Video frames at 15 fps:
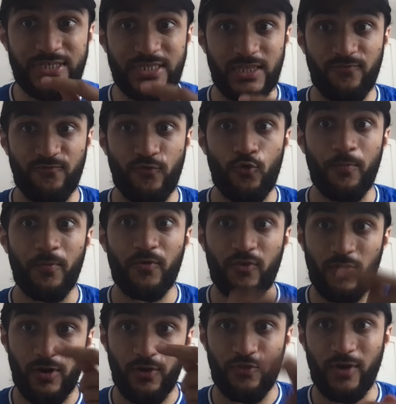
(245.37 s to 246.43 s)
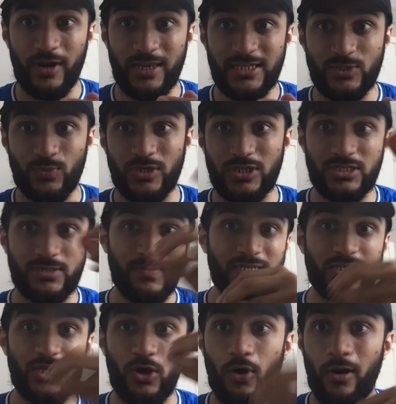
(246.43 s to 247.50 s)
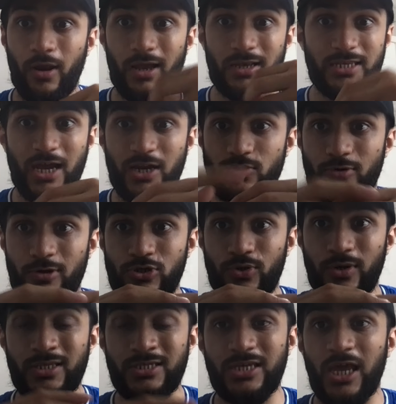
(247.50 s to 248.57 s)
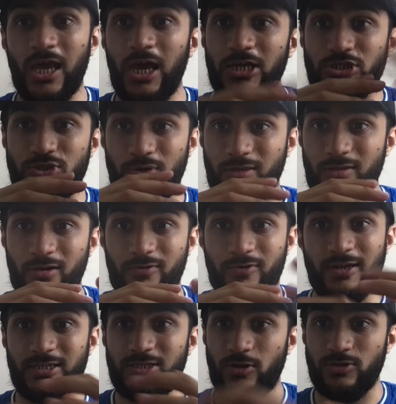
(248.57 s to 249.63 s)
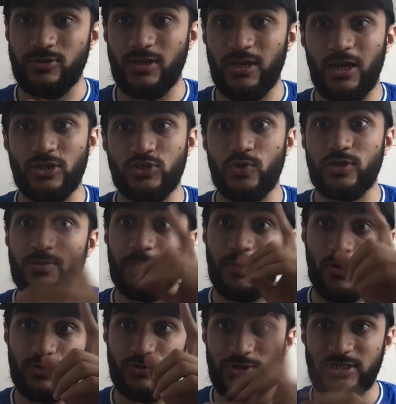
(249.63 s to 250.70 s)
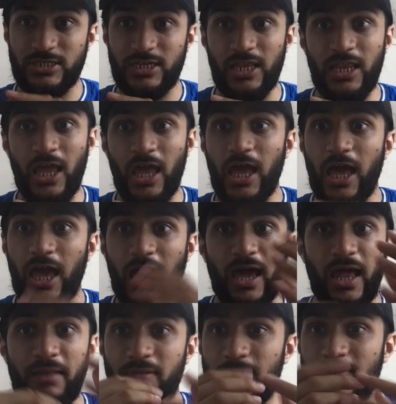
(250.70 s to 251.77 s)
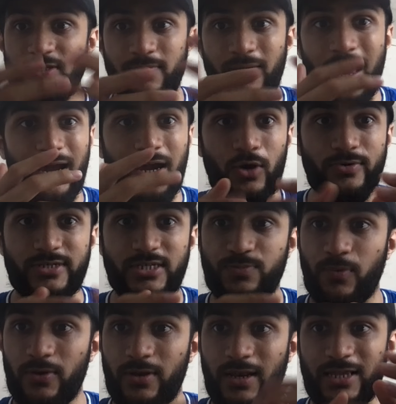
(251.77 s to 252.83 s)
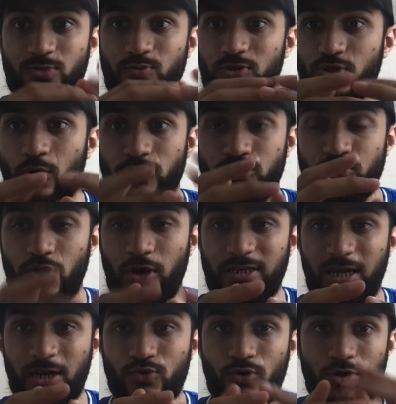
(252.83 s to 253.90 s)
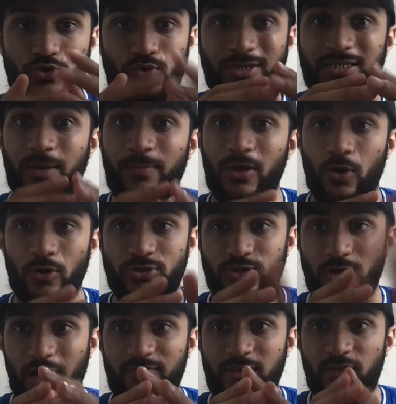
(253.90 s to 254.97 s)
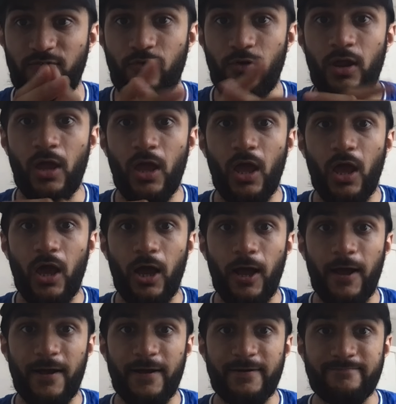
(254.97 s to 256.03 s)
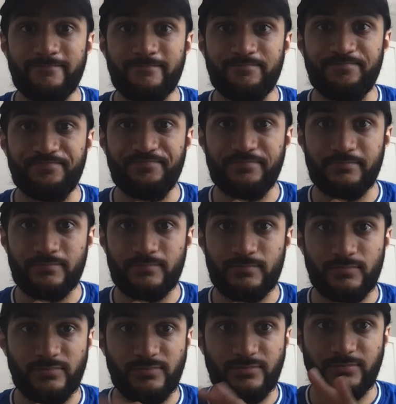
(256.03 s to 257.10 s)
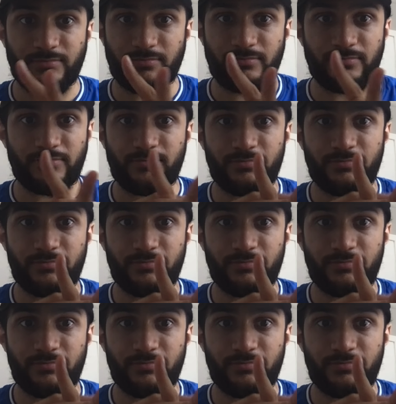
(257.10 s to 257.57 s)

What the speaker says: them for rheumatoid arthritis, which is basically all attack to our joints. Psoriatic arthritis, also a joint, but also our skin. And maybe some ankylosing spondylitis, which is also attack to our joints. And we can also have this for ankylosing